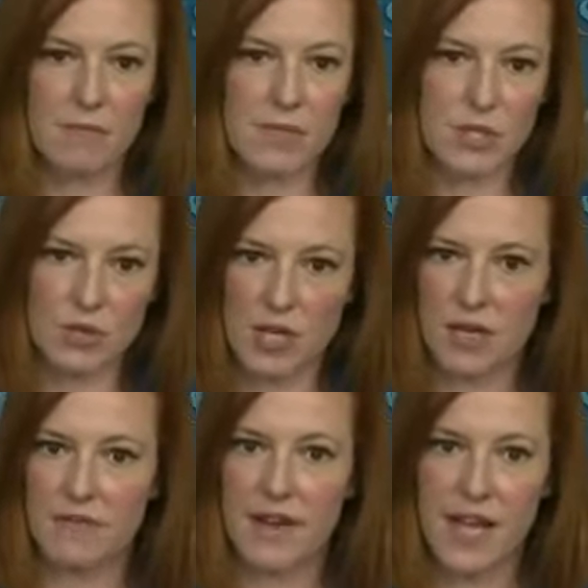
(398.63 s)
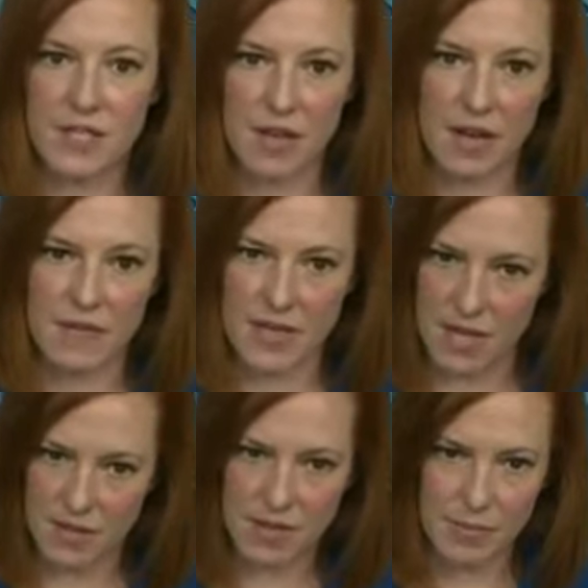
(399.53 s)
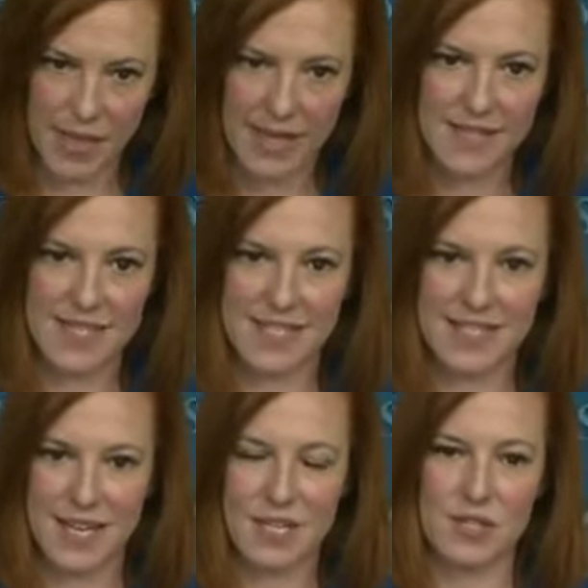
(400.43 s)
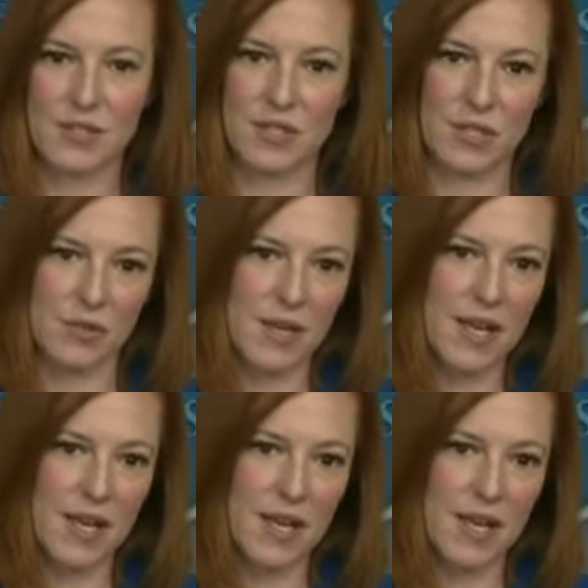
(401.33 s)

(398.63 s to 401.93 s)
Moderna and Pfizer have announced plans and intentions to